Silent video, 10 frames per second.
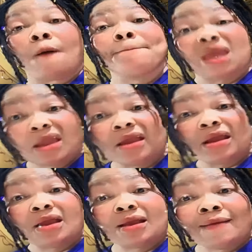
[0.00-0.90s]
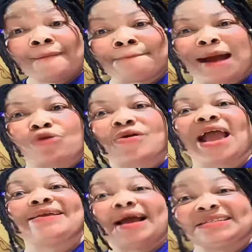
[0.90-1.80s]
Because me
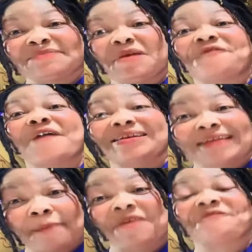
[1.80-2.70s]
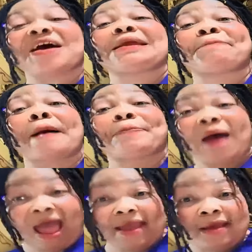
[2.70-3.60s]
mano ye yan to me fad ya me fad de
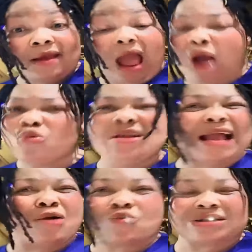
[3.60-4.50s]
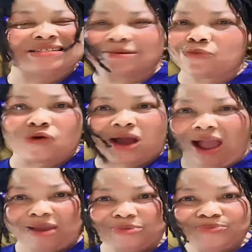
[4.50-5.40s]
papa. A wunya hwasa
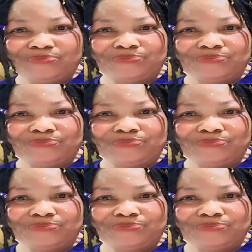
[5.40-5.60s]
monka.